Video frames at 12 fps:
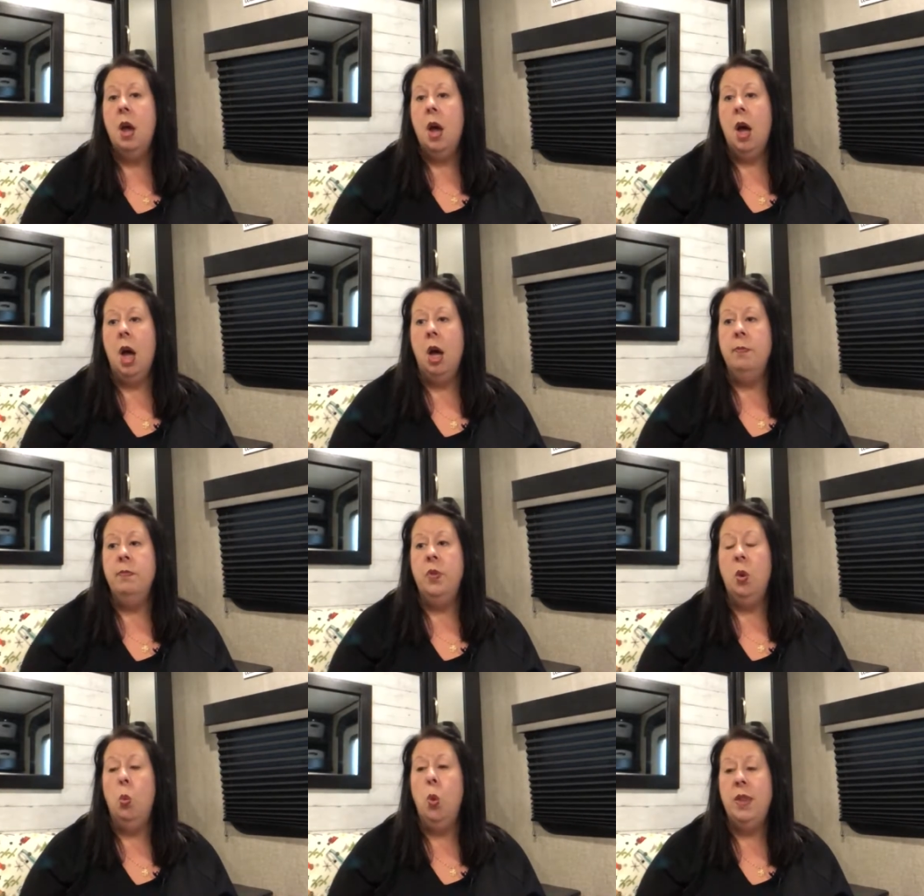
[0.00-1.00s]

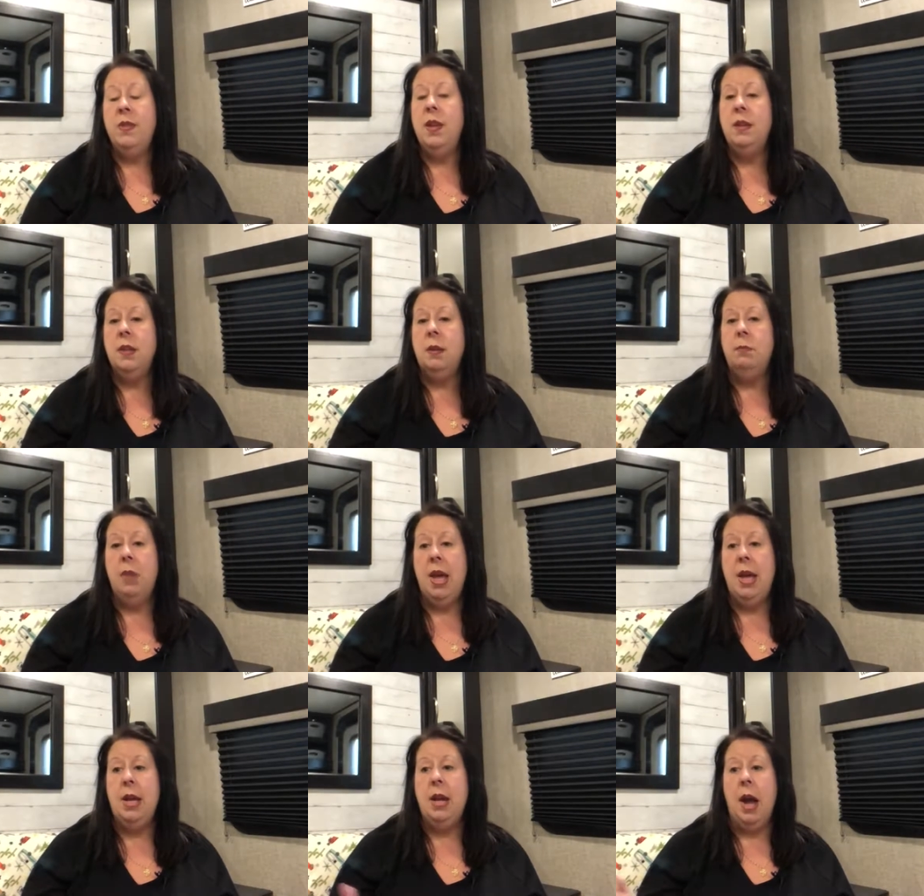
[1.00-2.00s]
The one thing that
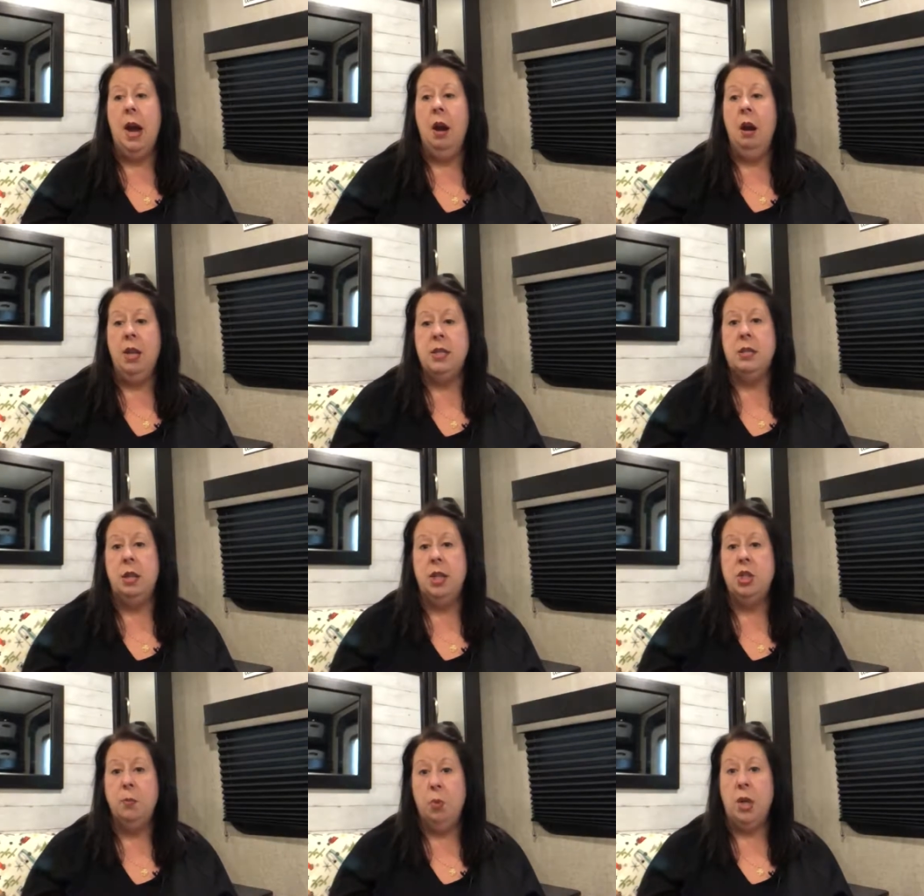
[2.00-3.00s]
made our
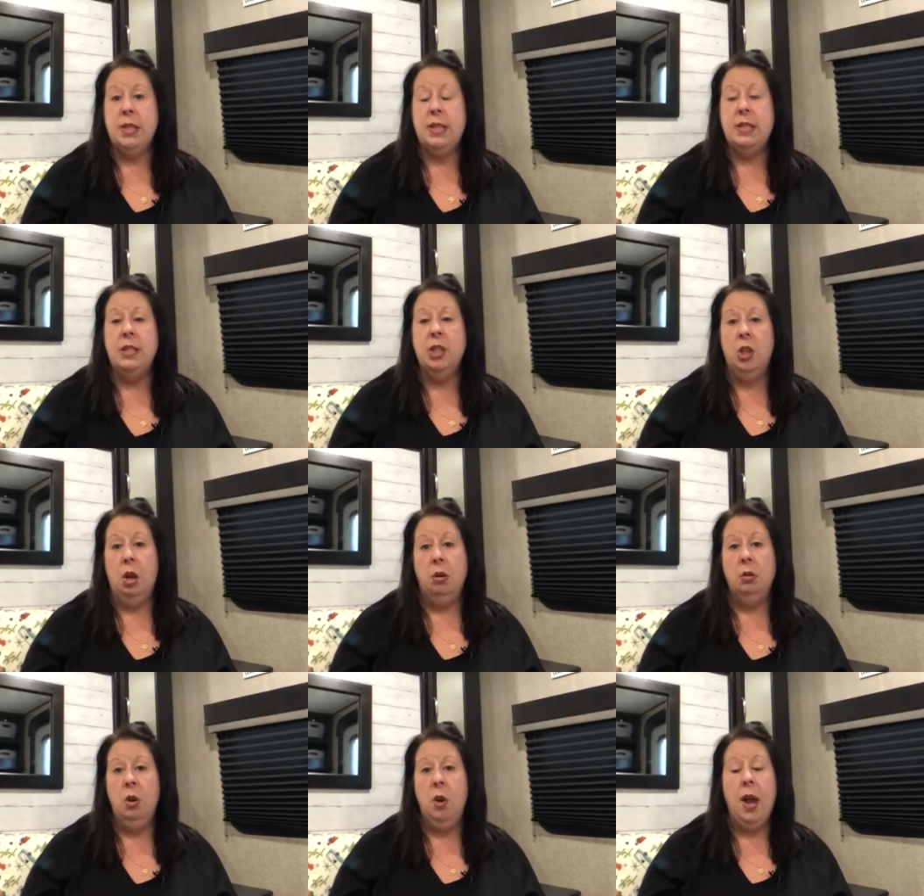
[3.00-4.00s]
installation process
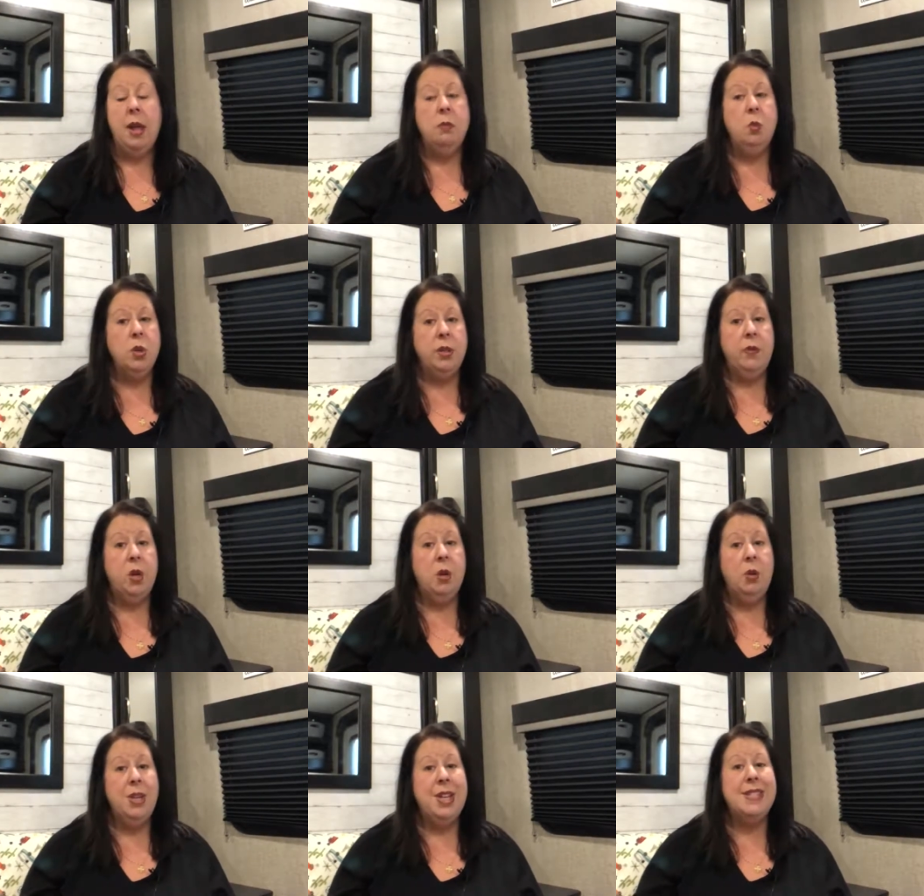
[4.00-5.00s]
longer and more
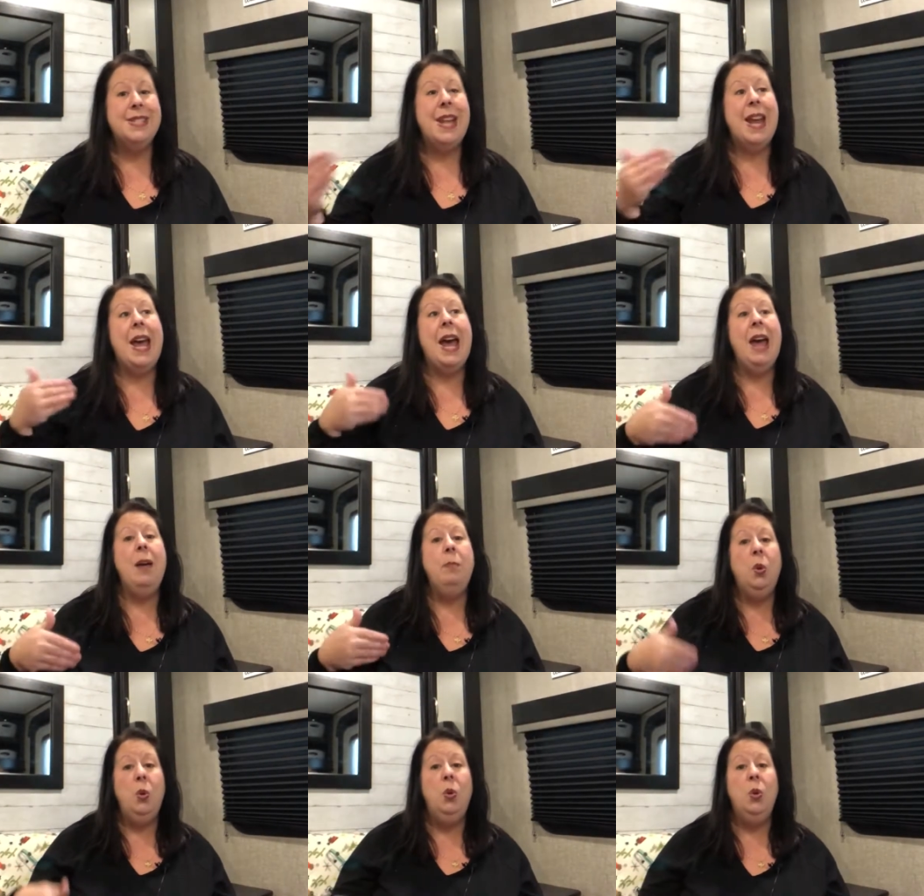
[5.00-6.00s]
difficult is that I
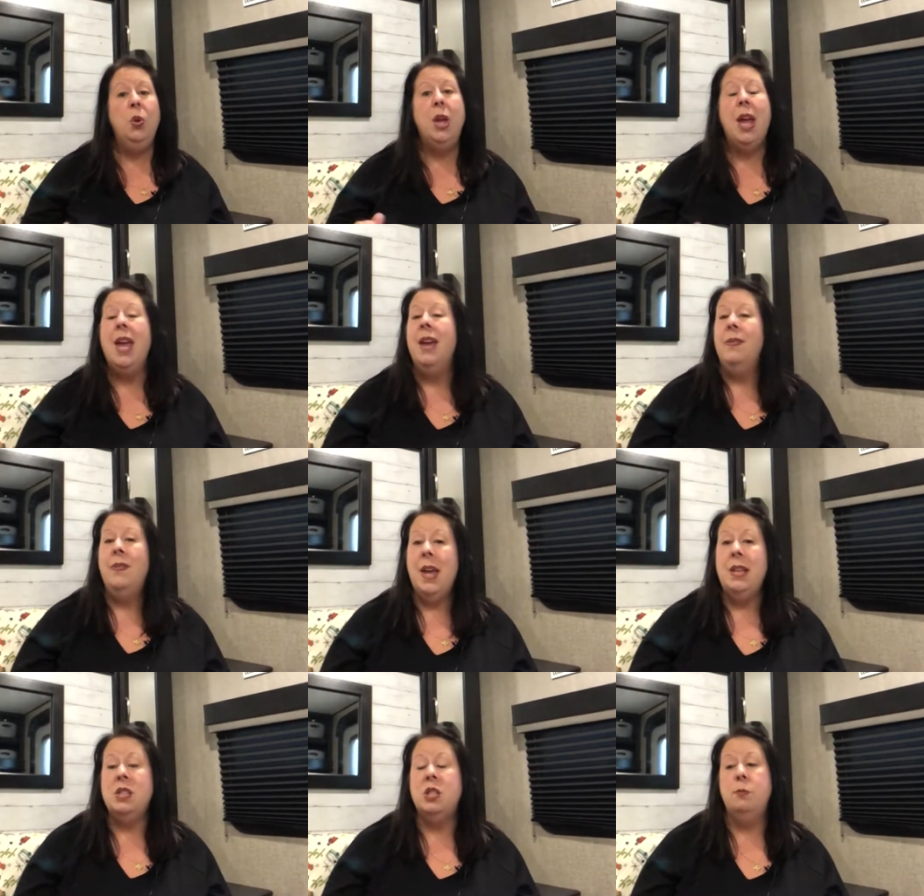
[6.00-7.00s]
pulled
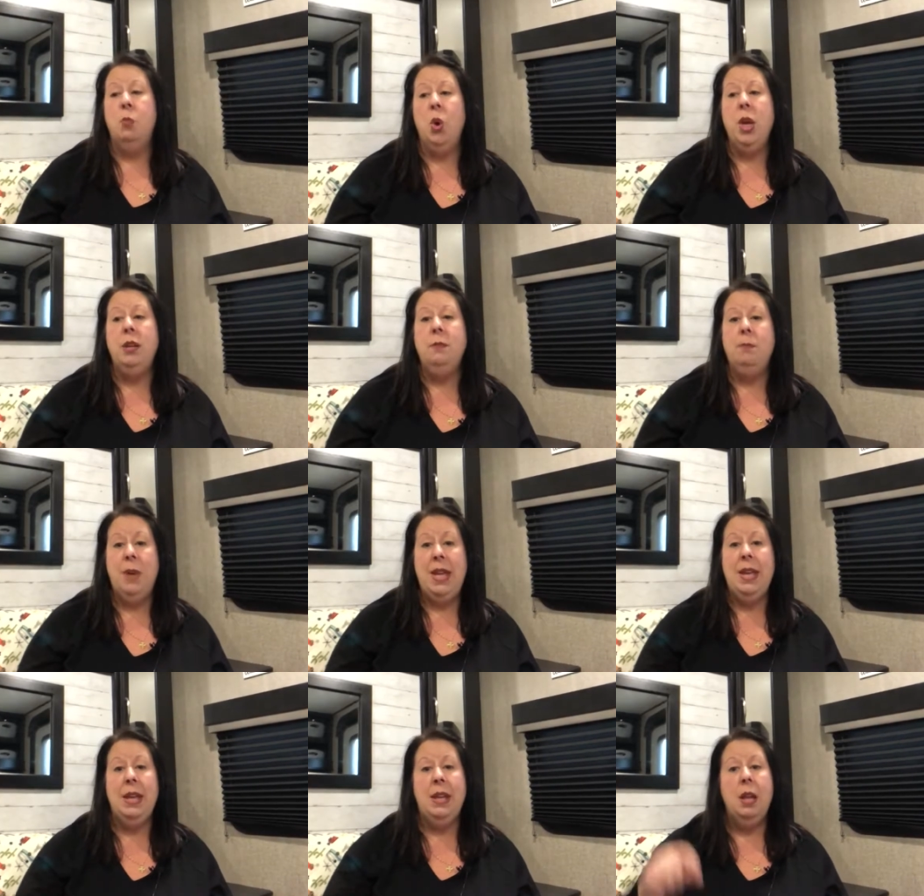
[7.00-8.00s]
that spring
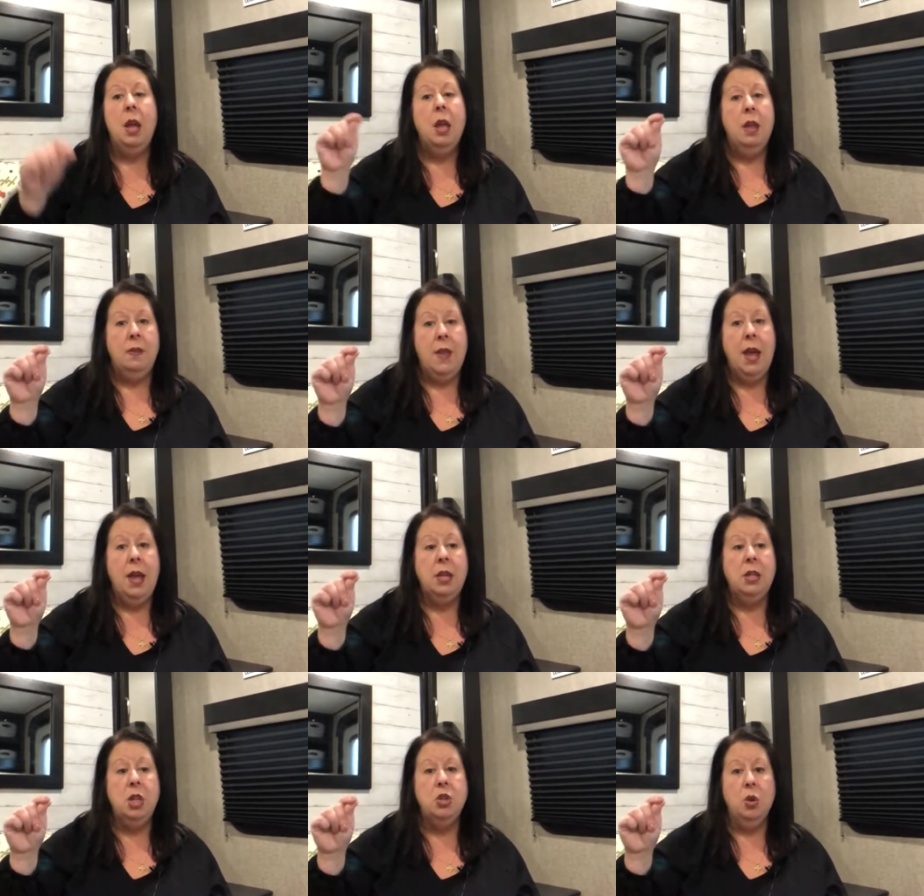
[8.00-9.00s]
pin
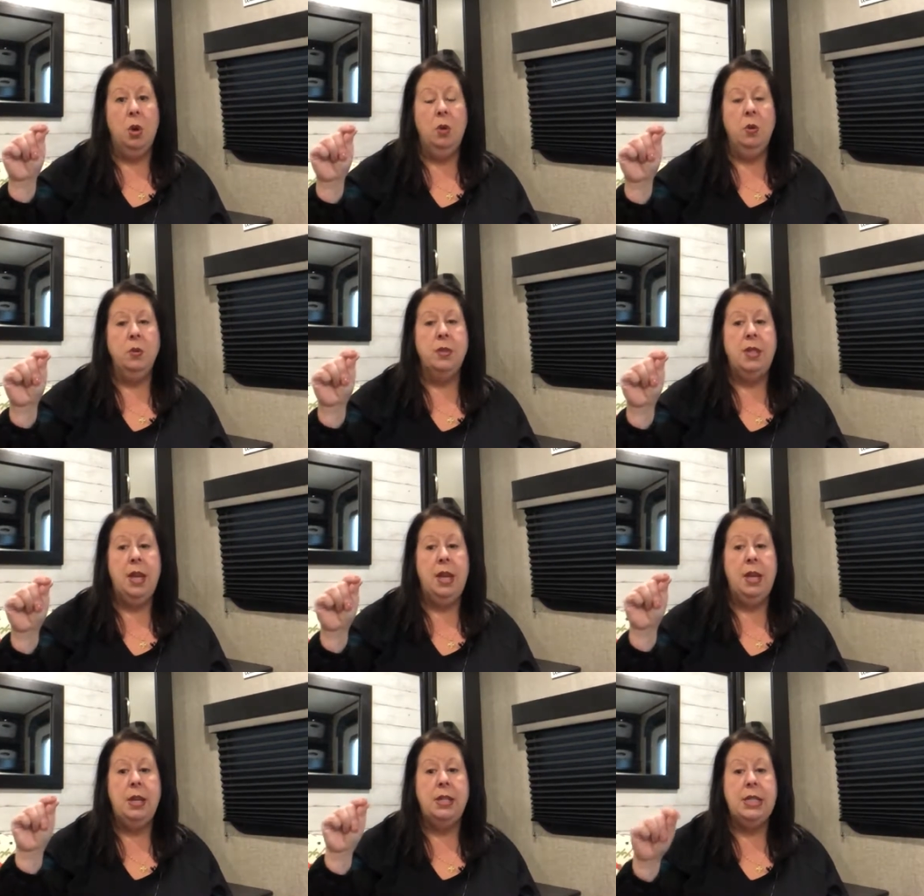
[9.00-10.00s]
that controls
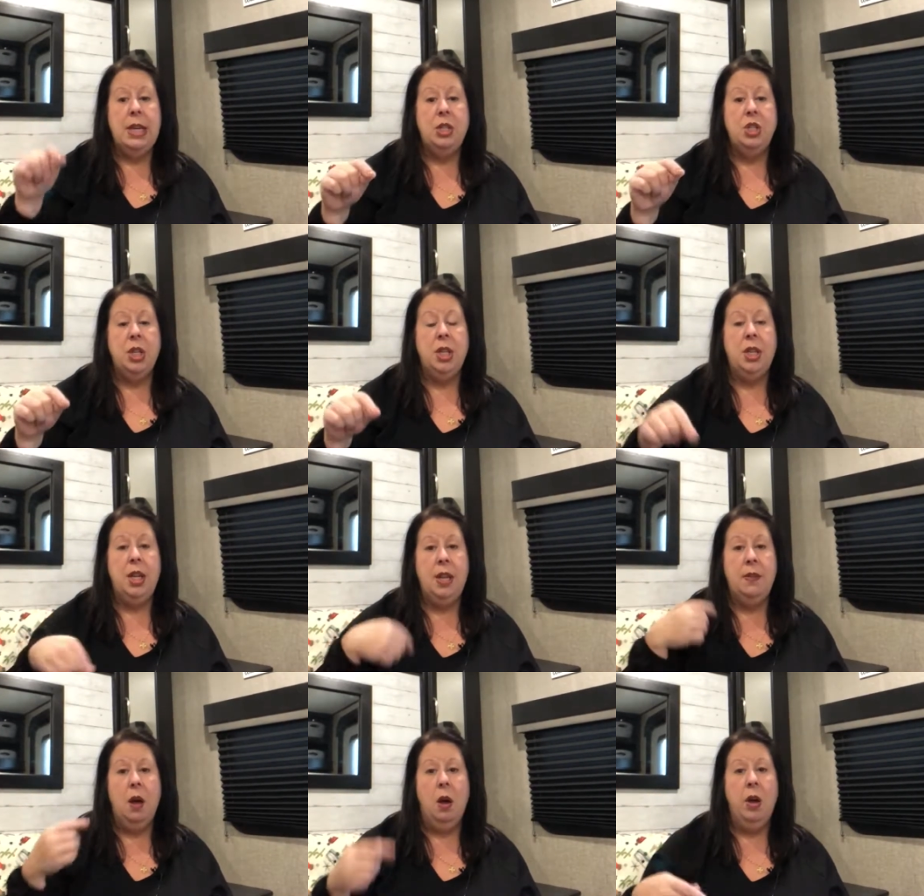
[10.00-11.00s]
the tension
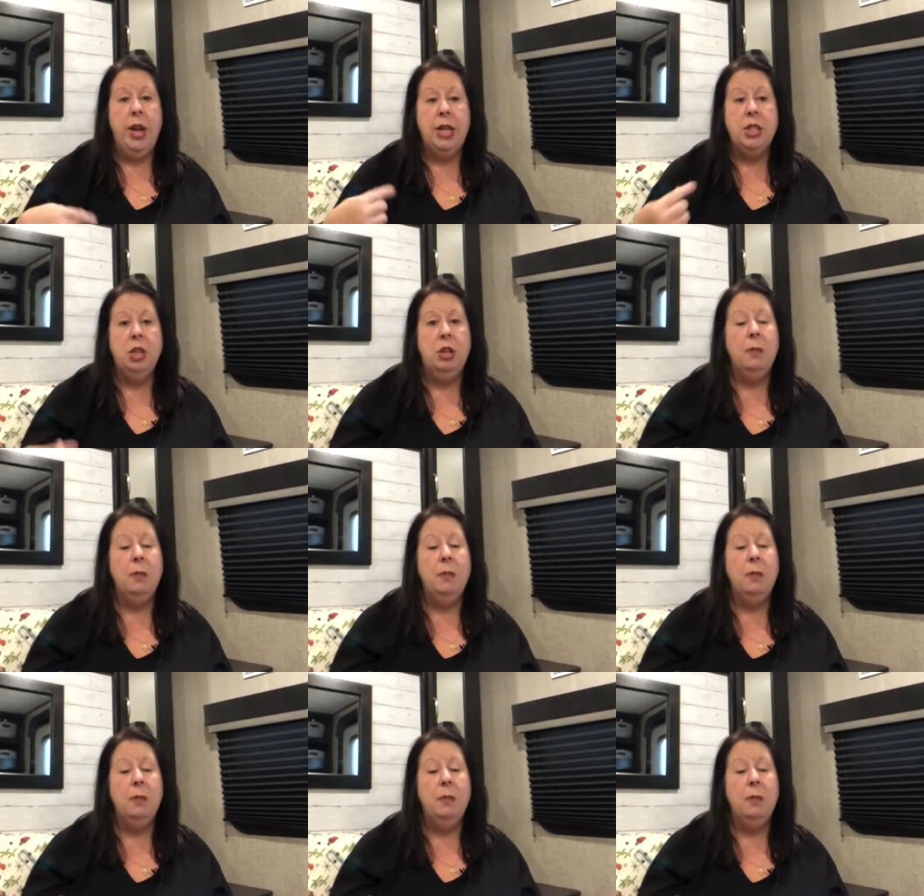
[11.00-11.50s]
in the awning tube.